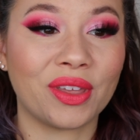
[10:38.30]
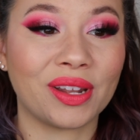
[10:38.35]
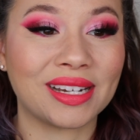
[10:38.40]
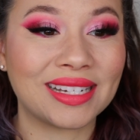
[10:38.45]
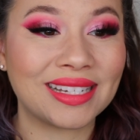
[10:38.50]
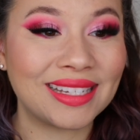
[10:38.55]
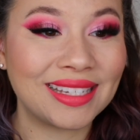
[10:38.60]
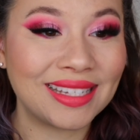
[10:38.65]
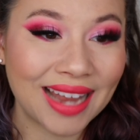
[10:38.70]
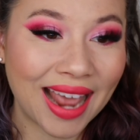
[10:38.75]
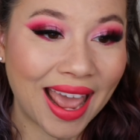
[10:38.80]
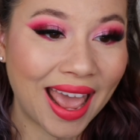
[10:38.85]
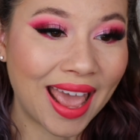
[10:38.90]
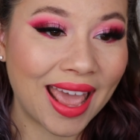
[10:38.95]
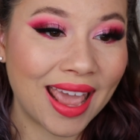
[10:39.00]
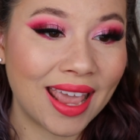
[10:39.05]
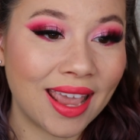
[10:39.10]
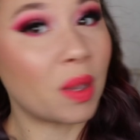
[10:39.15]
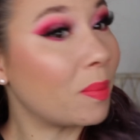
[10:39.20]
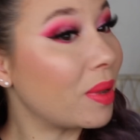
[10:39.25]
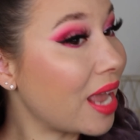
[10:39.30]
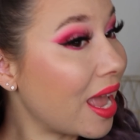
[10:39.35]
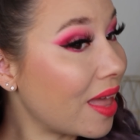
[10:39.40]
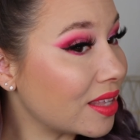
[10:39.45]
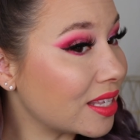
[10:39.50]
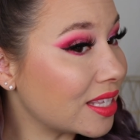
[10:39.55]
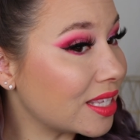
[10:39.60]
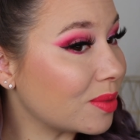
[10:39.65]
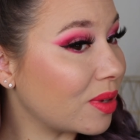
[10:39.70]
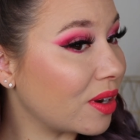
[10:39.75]
the day. But yeah,
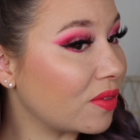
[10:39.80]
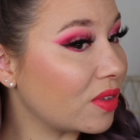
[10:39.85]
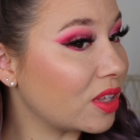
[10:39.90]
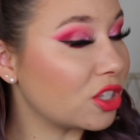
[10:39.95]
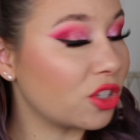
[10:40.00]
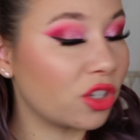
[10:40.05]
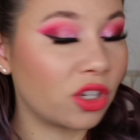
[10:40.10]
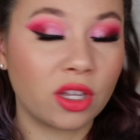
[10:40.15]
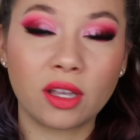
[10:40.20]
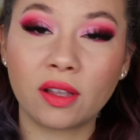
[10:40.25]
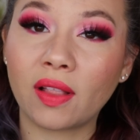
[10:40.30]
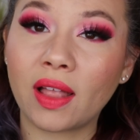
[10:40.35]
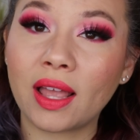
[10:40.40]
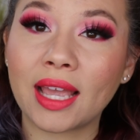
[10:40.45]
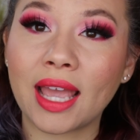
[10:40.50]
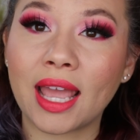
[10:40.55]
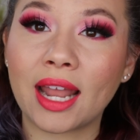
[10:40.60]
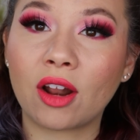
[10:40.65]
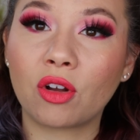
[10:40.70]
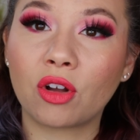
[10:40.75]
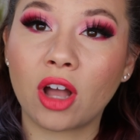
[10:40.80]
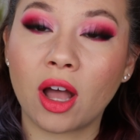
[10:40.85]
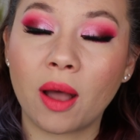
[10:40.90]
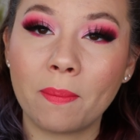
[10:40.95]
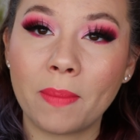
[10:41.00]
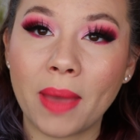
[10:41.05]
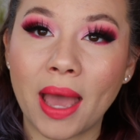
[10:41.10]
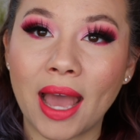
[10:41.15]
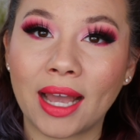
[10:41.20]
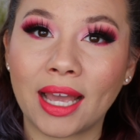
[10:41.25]
this is what everything's looking like, and I'll
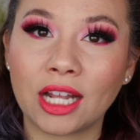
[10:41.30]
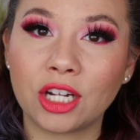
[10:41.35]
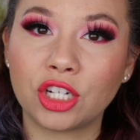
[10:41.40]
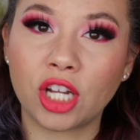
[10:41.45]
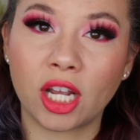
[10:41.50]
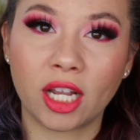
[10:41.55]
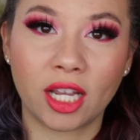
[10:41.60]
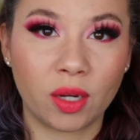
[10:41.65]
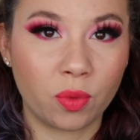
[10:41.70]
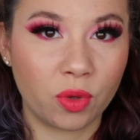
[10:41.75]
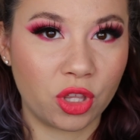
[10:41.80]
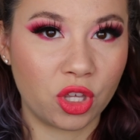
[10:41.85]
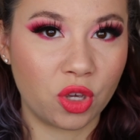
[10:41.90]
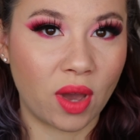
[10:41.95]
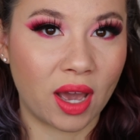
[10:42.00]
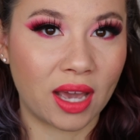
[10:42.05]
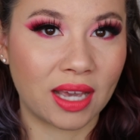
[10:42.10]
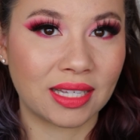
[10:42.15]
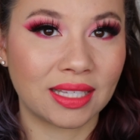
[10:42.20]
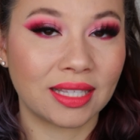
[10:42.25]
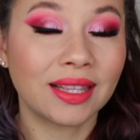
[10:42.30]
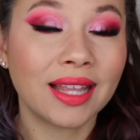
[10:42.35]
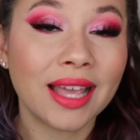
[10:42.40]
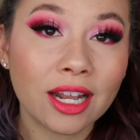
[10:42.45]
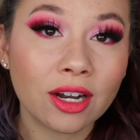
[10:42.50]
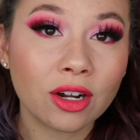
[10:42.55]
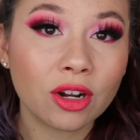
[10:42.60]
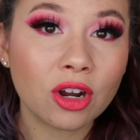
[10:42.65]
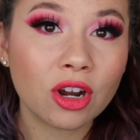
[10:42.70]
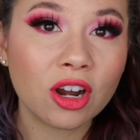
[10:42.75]
come back and check in with you guys
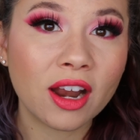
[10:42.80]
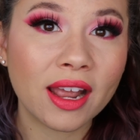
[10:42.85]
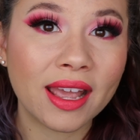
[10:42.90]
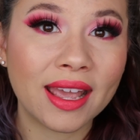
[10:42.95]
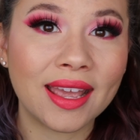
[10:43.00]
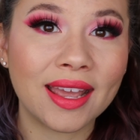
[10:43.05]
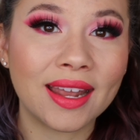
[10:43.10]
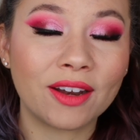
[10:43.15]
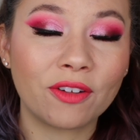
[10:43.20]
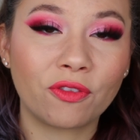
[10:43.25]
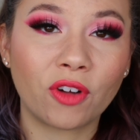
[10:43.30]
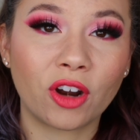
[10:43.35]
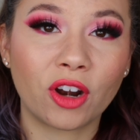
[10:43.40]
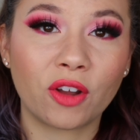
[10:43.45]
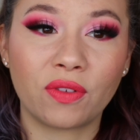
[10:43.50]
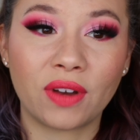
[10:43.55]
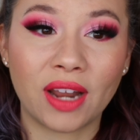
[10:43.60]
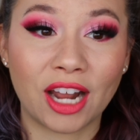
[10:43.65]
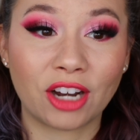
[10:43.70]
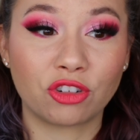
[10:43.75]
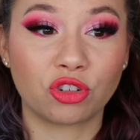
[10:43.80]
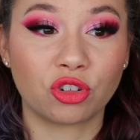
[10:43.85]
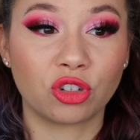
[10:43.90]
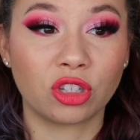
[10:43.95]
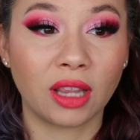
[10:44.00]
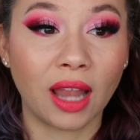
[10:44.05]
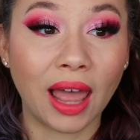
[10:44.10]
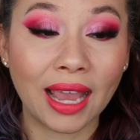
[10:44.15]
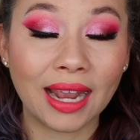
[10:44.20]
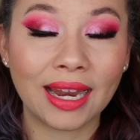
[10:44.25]
later in front of
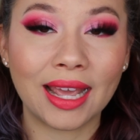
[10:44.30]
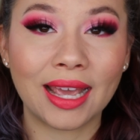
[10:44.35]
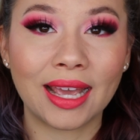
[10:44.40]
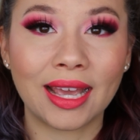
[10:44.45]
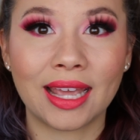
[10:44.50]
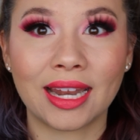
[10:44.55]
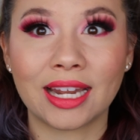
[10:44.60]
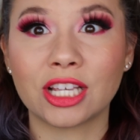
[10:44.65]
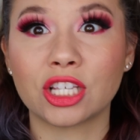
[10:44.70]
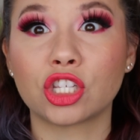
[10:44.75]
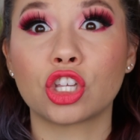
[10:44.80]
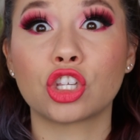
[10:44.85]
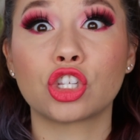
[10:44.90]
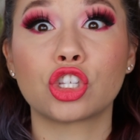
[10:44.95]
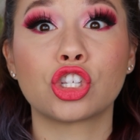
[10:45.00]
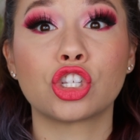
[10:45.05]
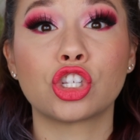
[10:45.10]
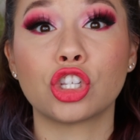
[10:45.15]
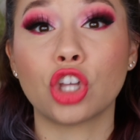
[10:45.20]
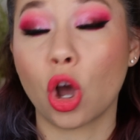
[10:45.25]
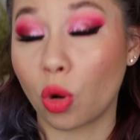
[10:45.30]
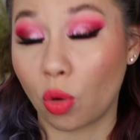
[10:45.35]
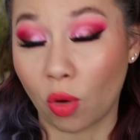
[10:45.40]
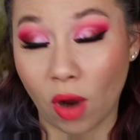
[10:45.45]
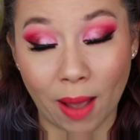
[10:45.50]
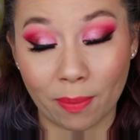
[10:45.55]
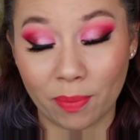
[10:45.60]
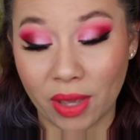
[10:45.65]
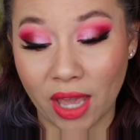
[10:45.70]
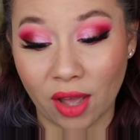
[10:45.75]
natural lighting. It is so
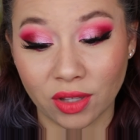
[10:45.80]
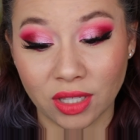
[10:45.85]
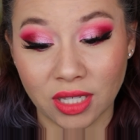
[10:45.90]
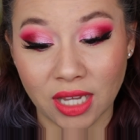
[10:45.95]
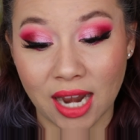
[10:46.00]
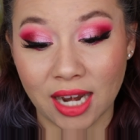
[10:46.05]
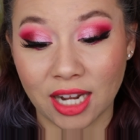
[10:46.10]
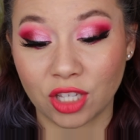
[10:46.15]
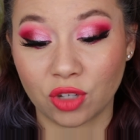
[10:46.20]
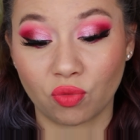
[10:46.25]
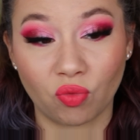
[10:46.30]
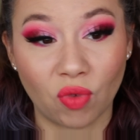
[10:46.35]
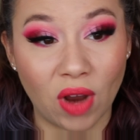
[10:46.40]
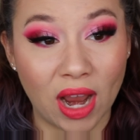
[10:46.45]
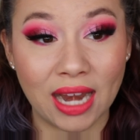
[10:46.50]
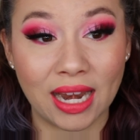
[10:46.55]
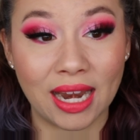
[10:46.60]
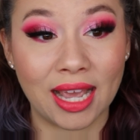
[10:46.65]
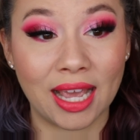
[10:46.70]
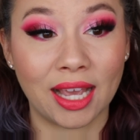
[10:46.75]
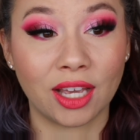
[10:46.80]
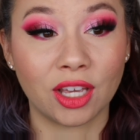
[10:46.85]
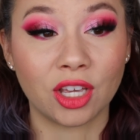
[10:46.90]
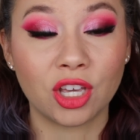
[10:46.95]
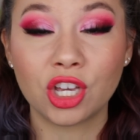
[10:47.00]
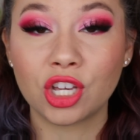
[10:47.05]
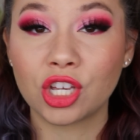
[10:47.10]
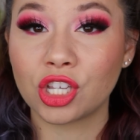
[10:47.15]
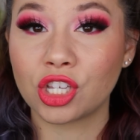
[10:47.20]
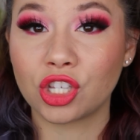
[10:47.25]
crappy outside. It's raining
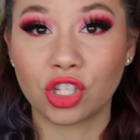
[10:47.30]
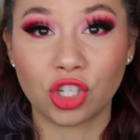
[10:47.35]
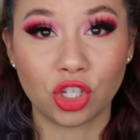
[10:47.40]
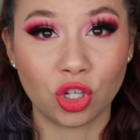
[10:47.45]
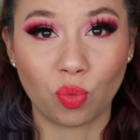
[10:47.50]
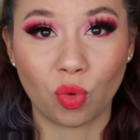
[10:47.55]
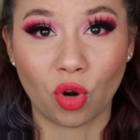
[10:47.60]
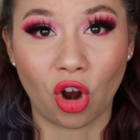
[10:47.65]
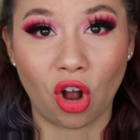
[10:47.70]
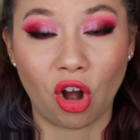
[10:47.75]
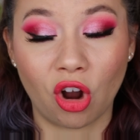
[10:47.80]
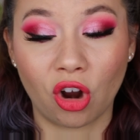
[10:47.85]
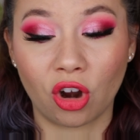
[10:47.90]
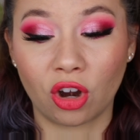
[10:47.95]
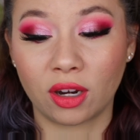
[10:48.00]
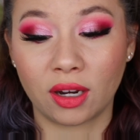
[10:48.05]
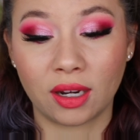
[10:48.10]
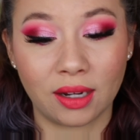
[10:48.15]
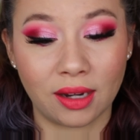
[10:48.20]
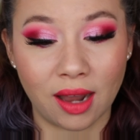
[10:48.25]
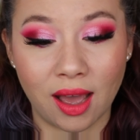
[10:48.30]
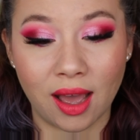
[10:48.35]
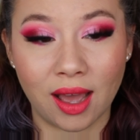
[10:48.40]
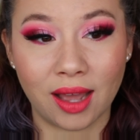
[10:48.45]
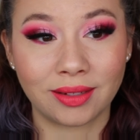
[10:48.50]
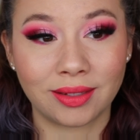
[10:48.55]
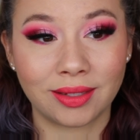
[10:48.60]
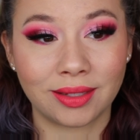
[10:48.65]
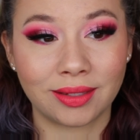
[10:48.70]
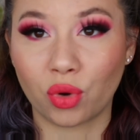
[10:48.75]
super hard.
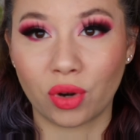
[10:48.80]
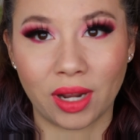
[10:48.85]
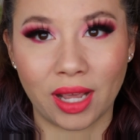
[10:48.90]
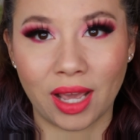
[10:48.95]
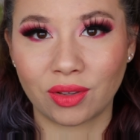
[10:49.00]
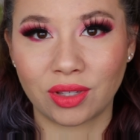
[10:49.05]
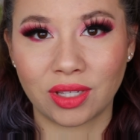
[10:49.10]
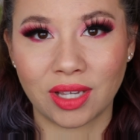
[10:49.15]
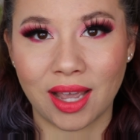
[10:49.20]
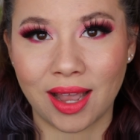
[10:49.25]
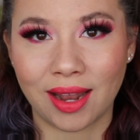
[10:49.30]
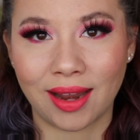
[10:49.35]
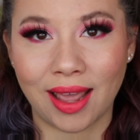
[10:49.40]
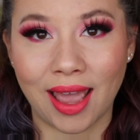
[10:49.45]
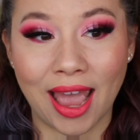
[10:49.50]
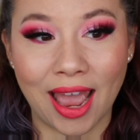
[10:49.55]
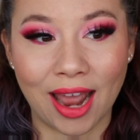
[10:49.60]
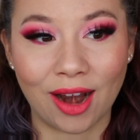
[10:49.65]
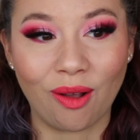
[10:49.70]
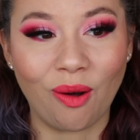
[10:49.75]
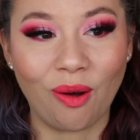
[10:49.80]
Not pretty outside at